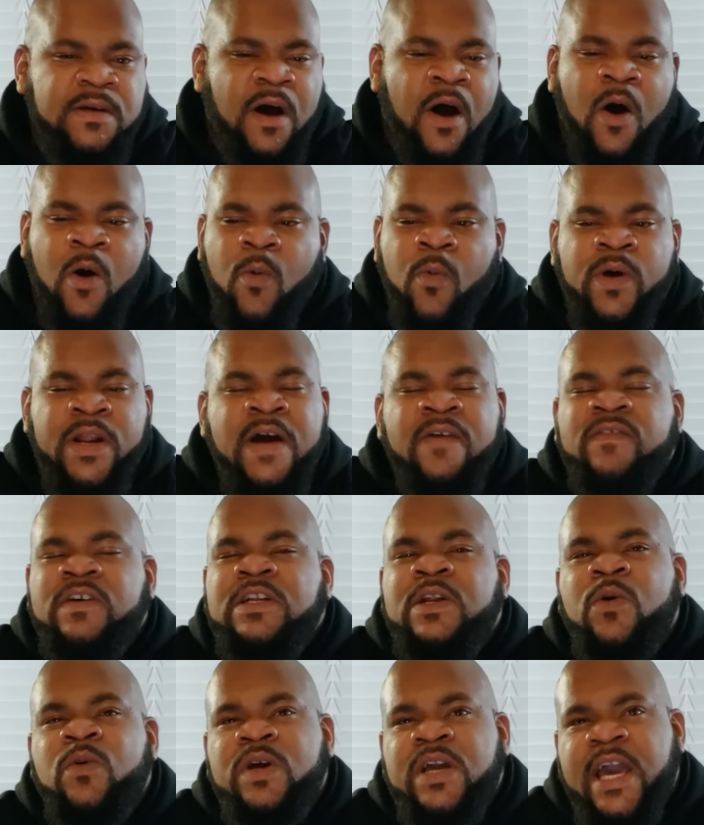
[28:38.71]
or whatever
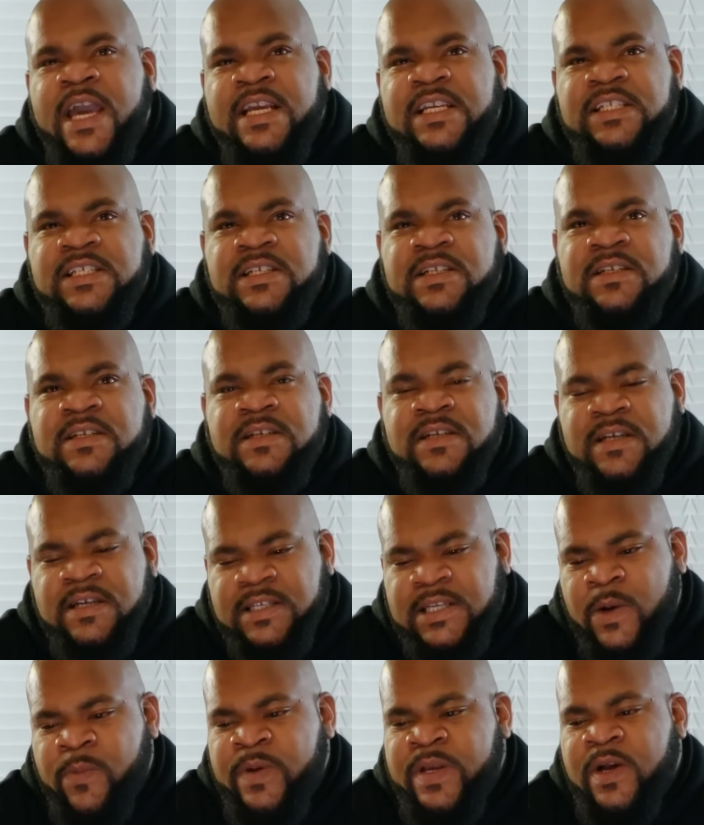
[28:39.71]
location
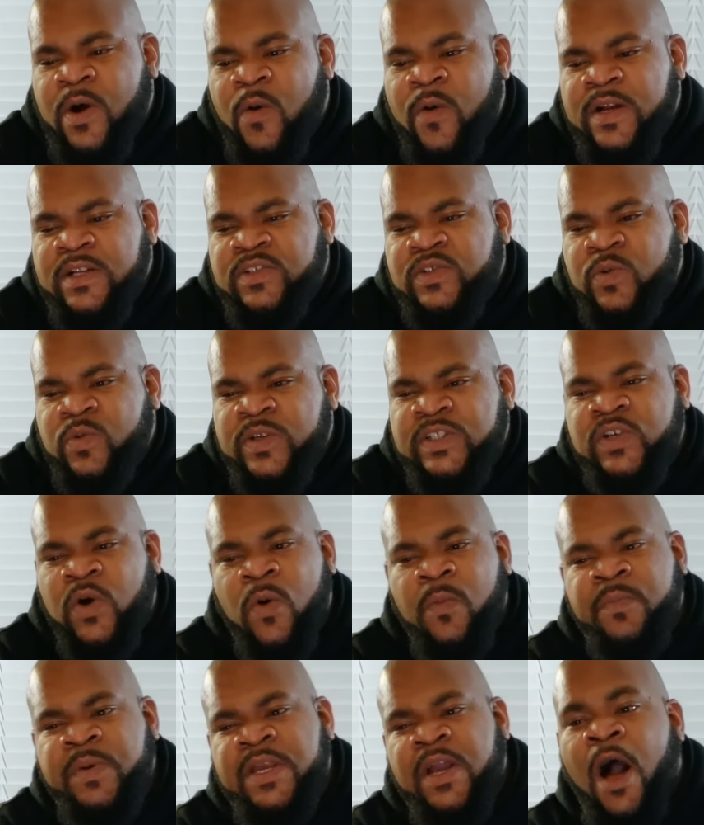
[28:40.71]
that we go into, it's
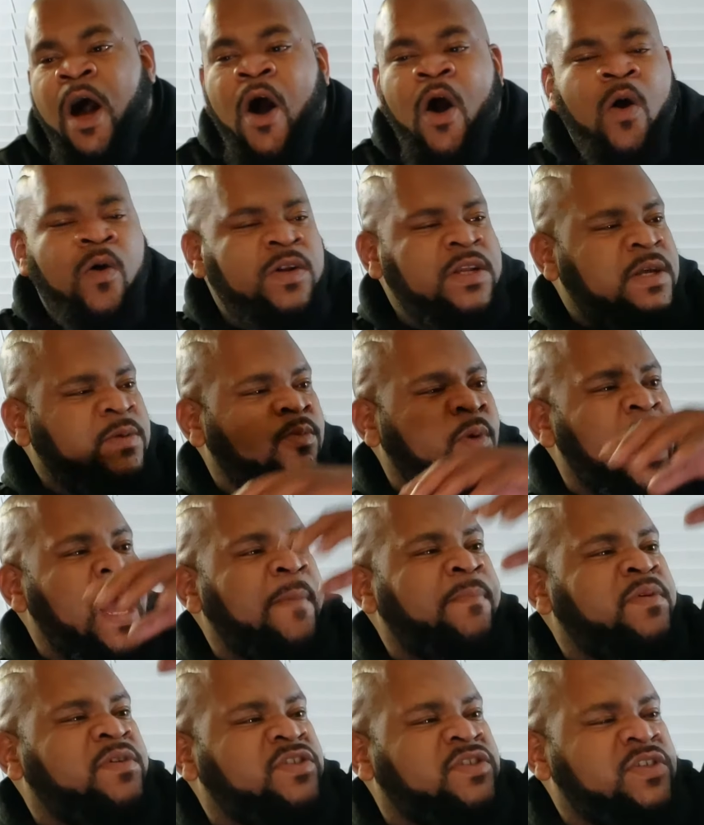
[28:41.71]
gonna be all the
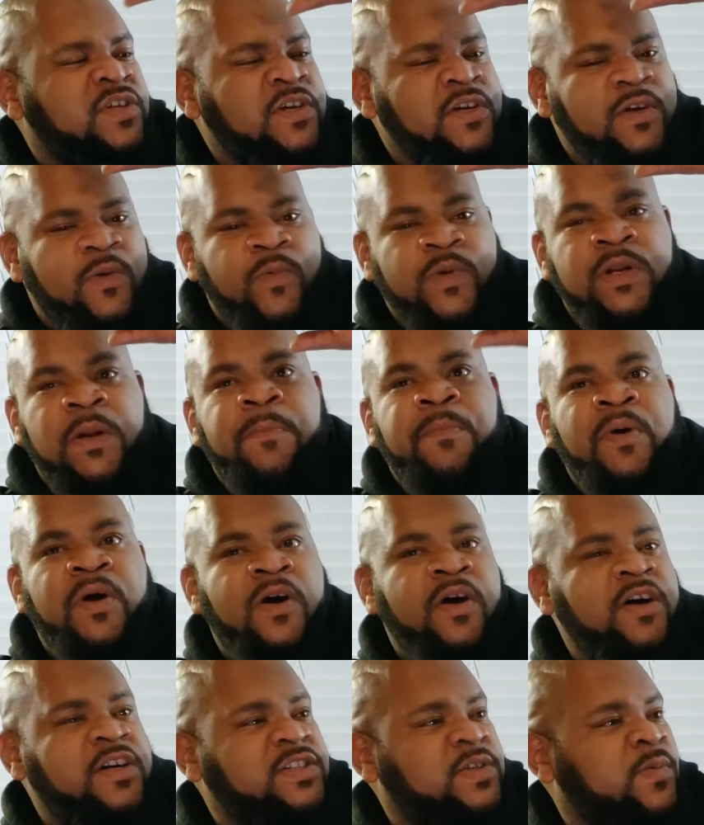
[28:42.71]
rappers with a
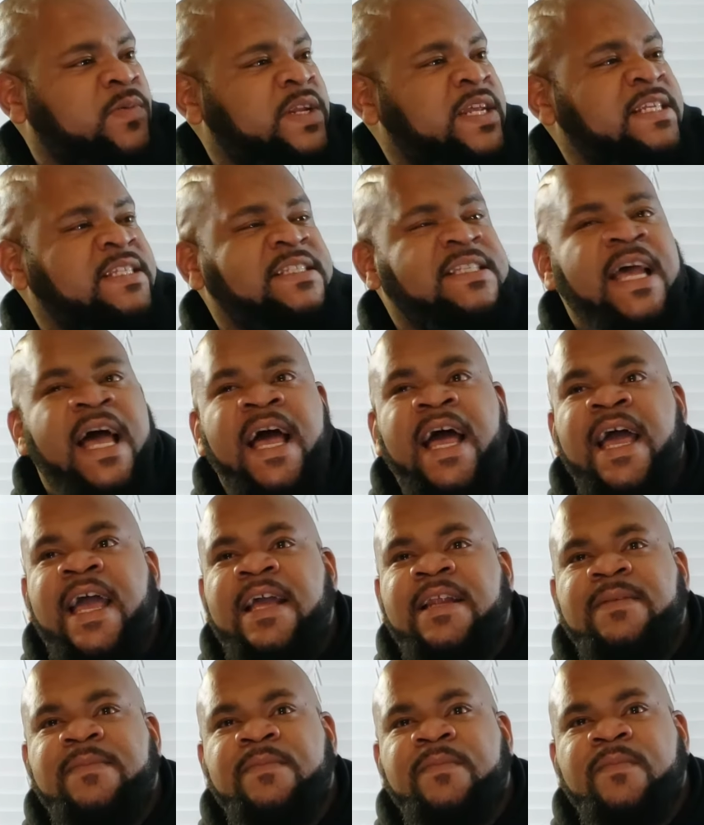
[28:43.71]
buzz on this
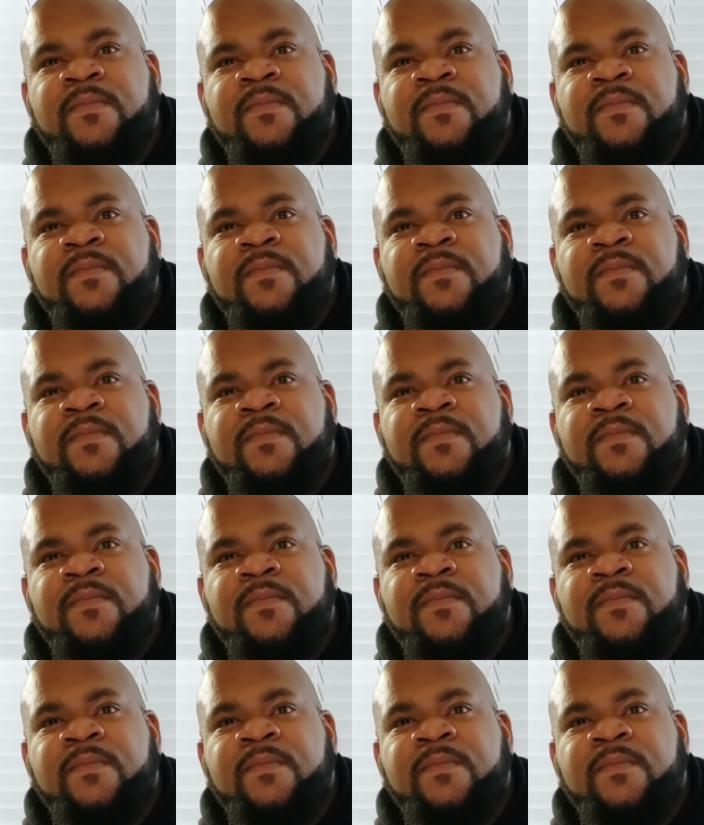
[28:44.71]
side,